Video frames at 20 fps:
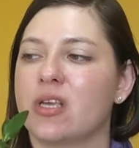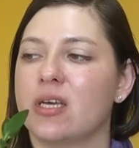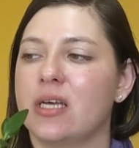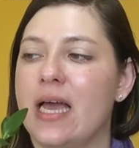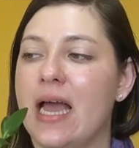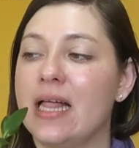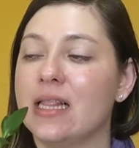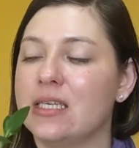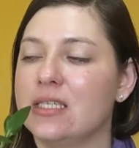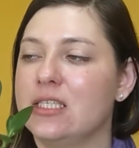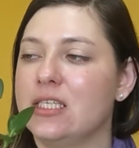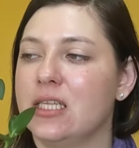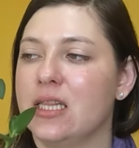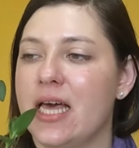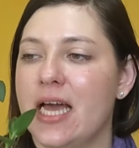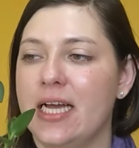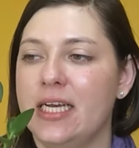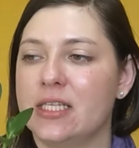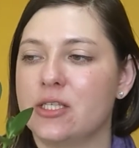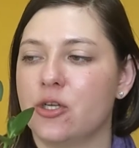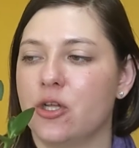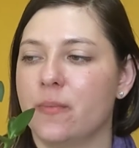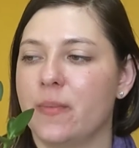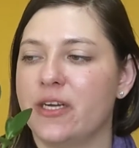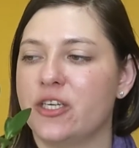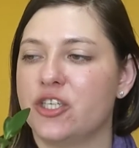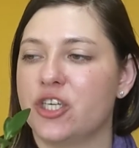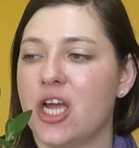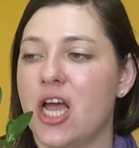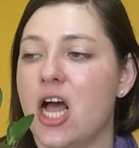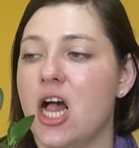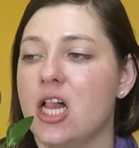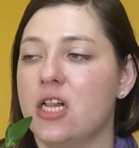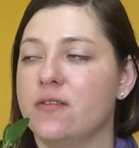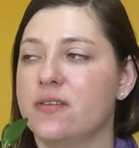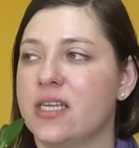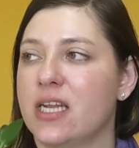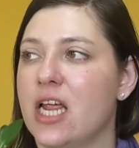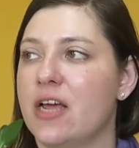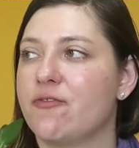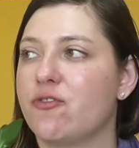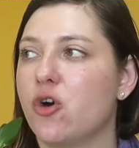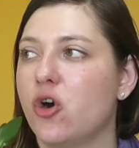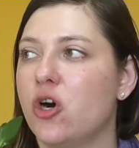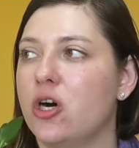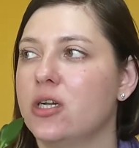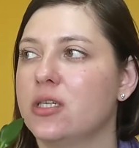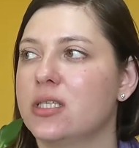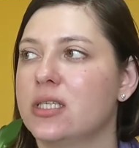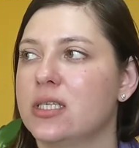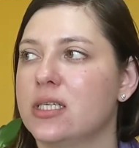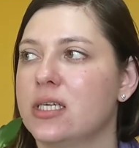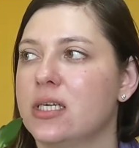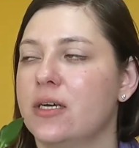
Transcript: LED lights on my shelves, and I've got